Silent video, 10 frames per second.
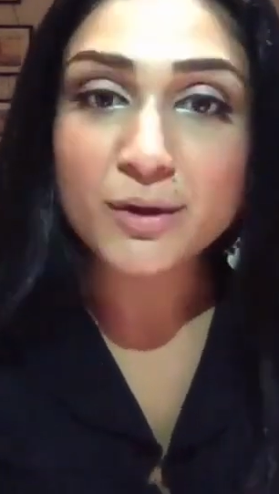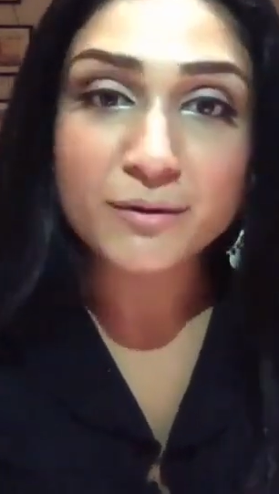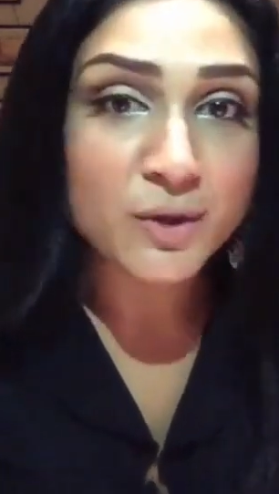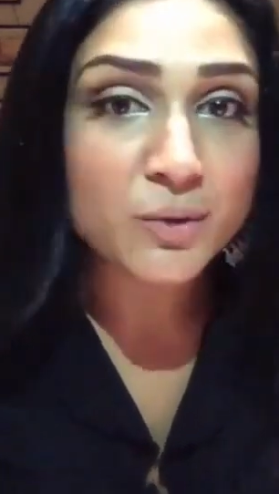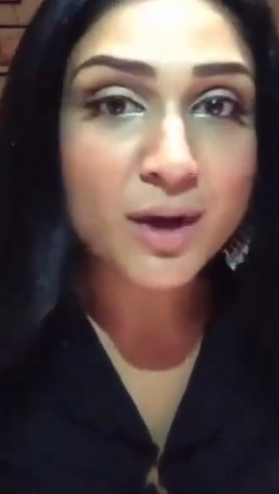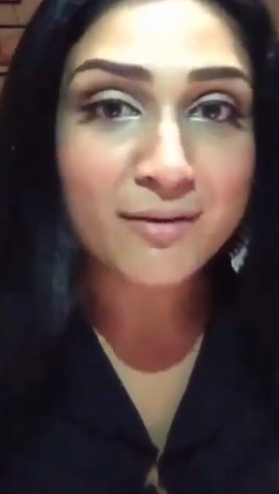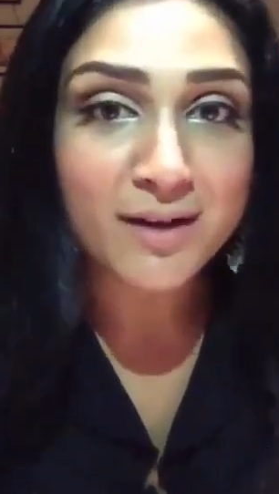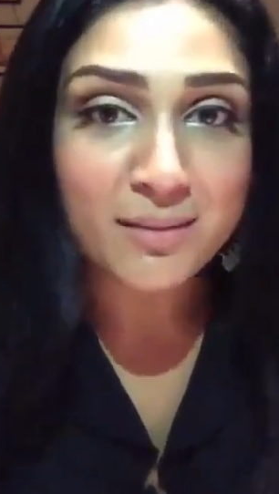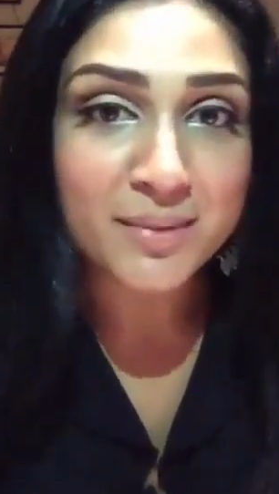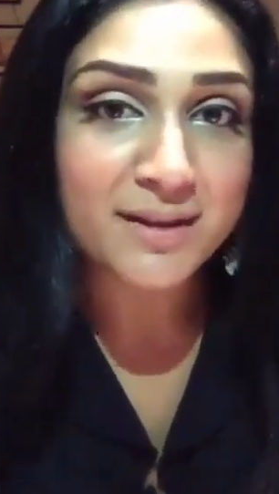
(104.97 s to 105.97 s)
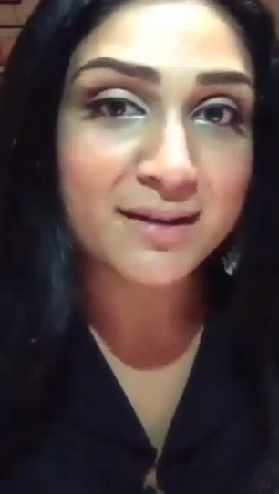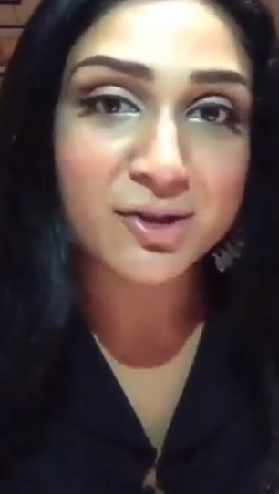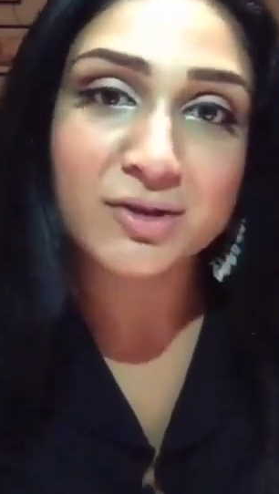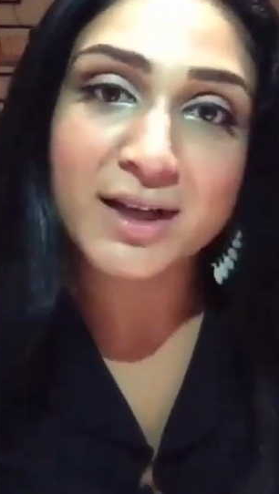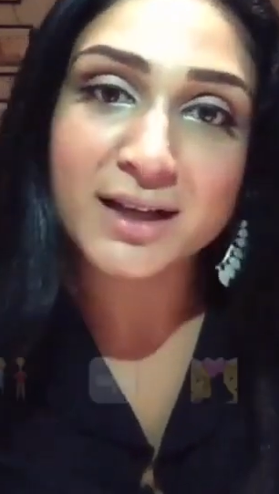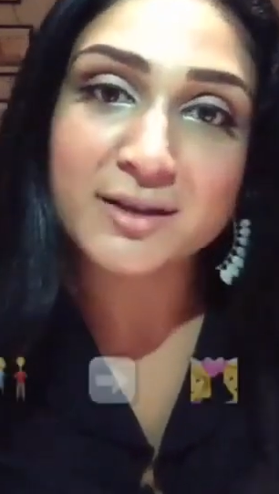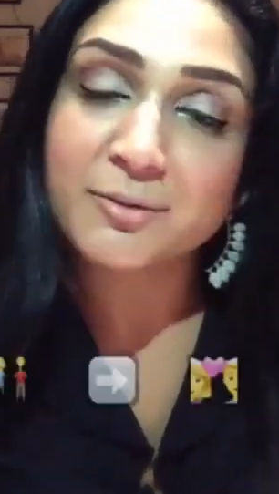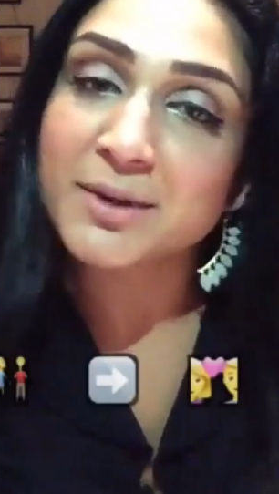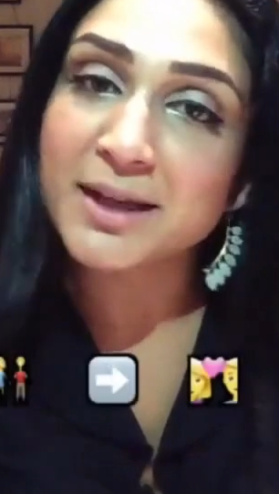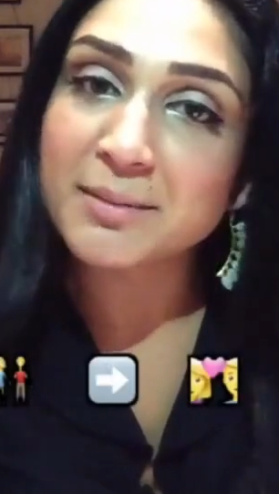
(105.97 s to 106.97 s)
If you have not been sexually active
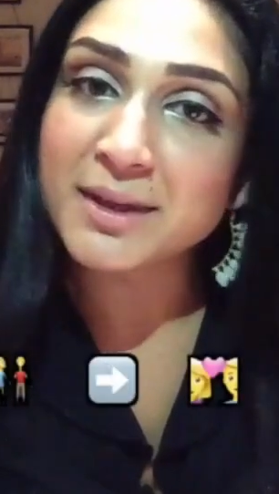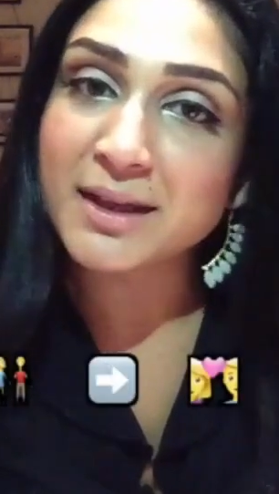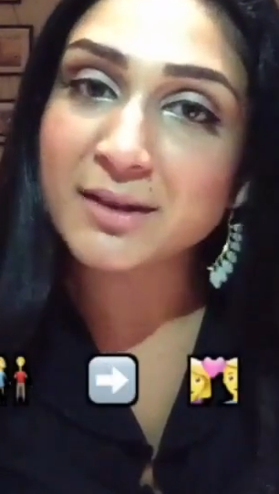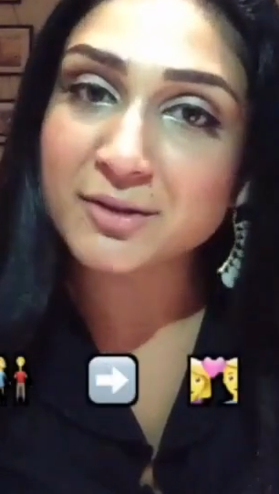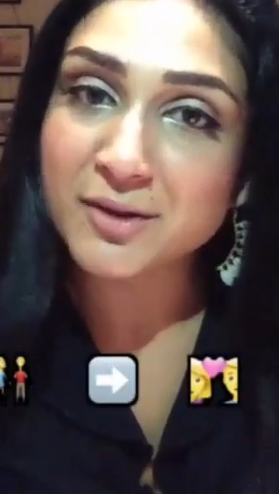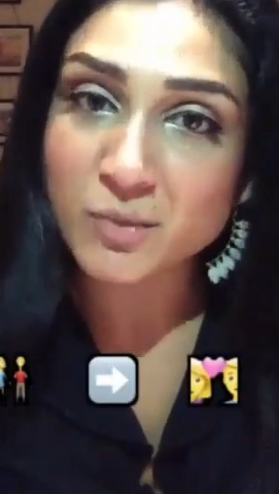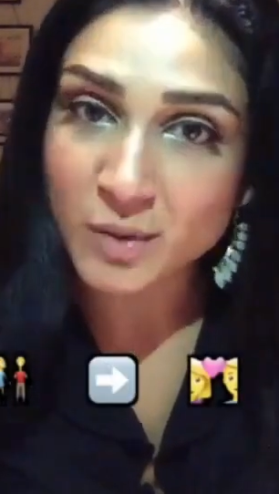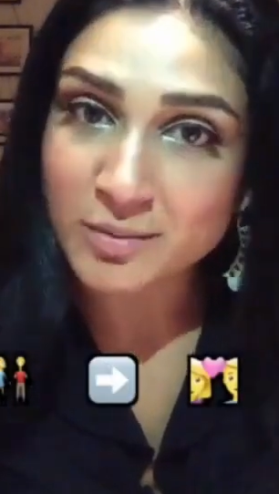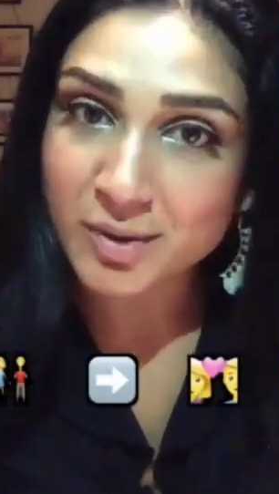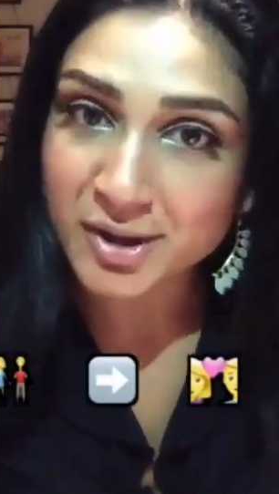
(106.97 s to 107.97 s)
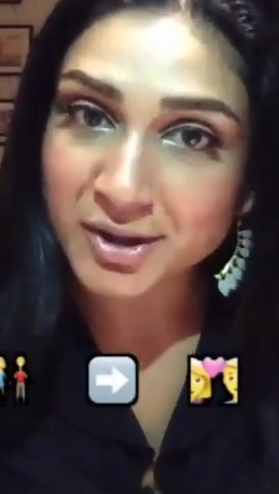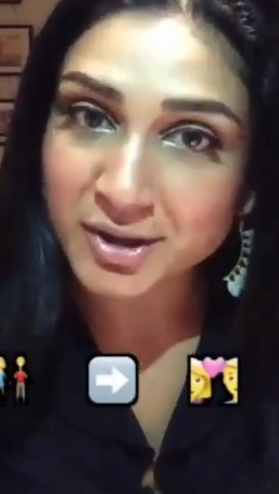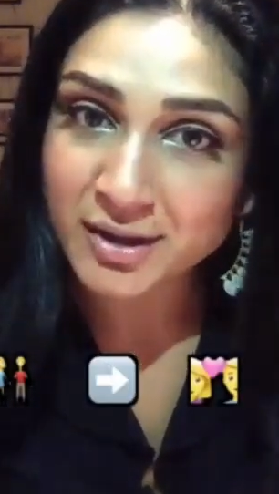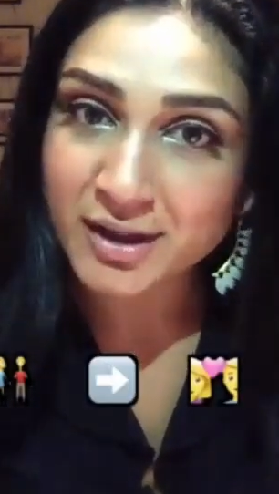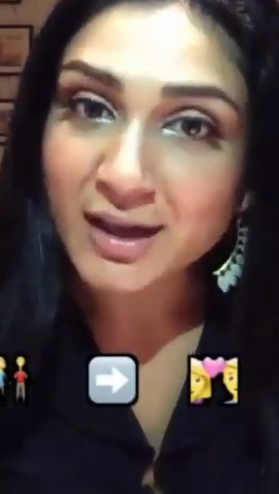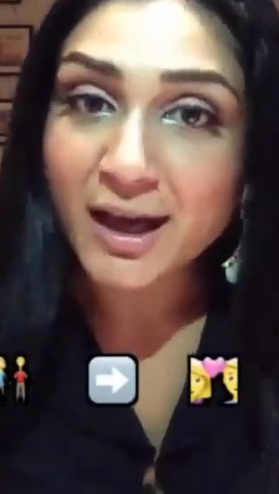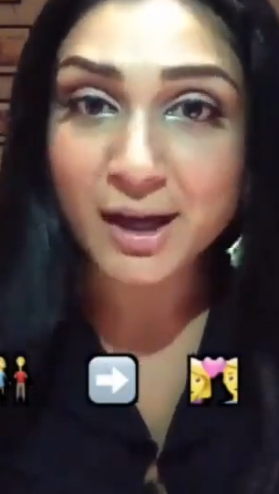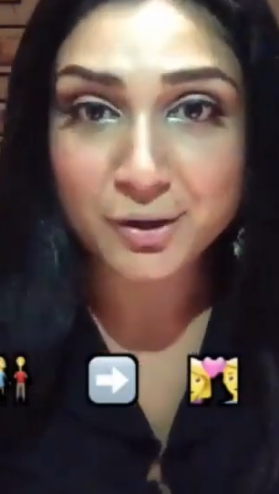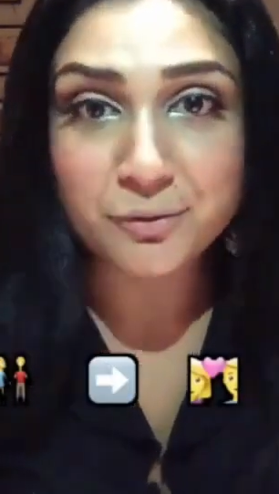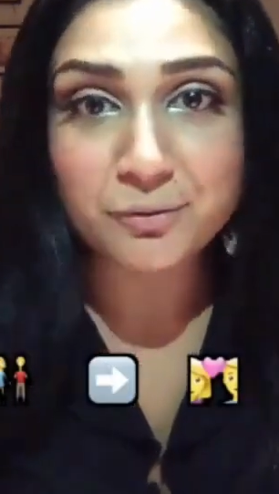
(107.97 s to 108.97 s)
with anybody other than one partner
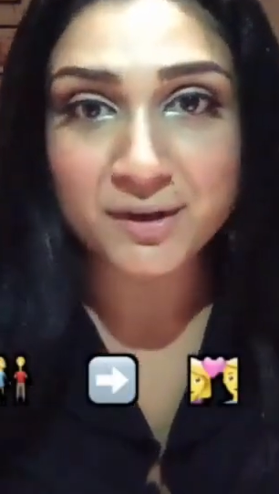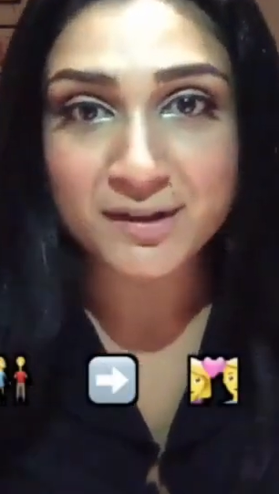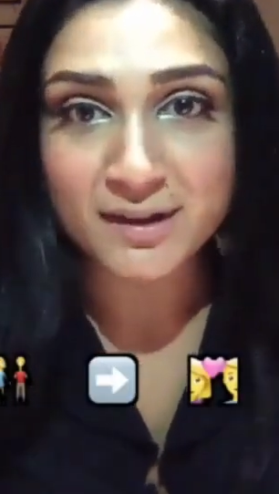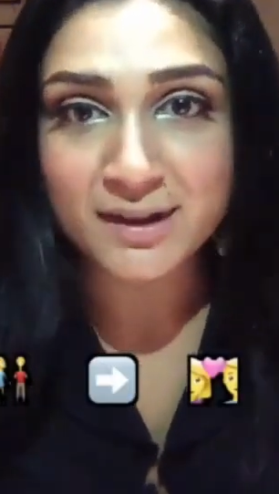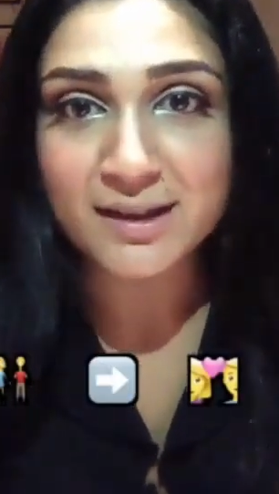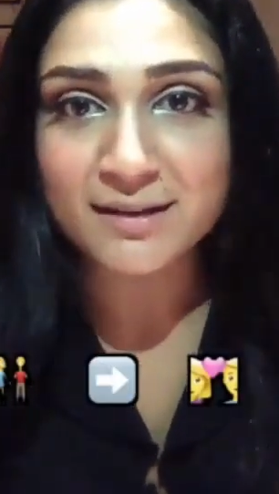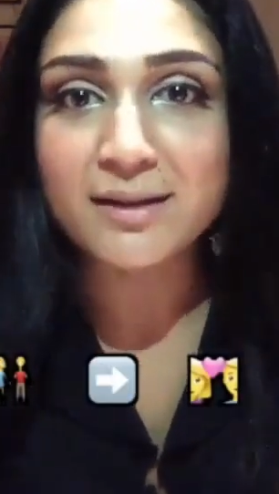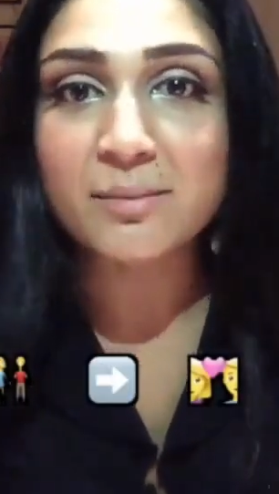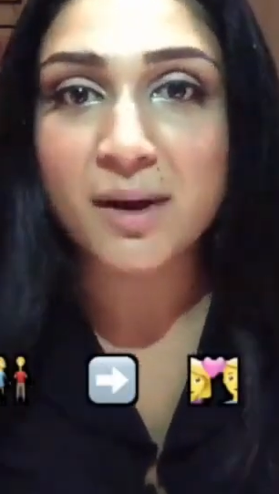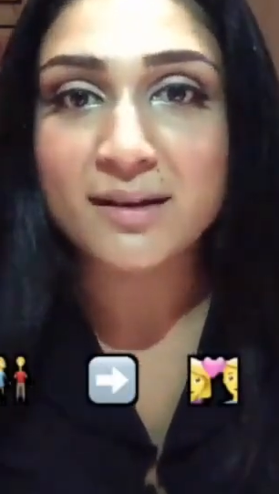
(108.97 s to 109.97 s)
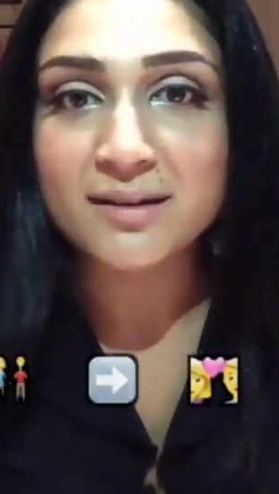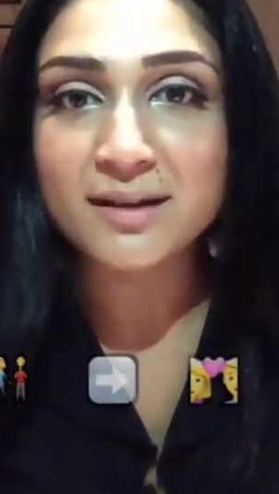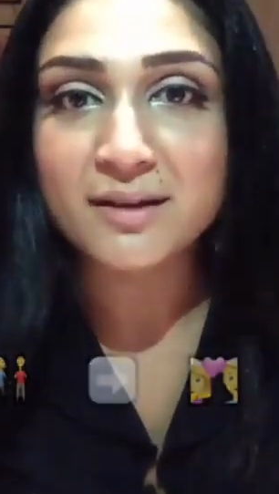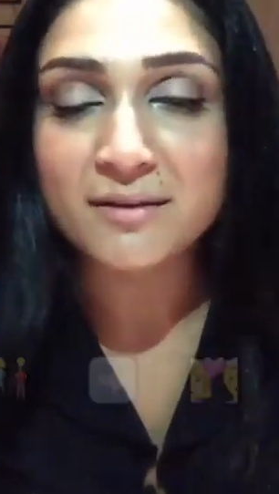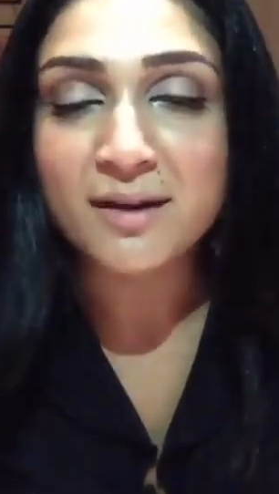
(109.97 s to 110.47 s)
and you've recently tested positive,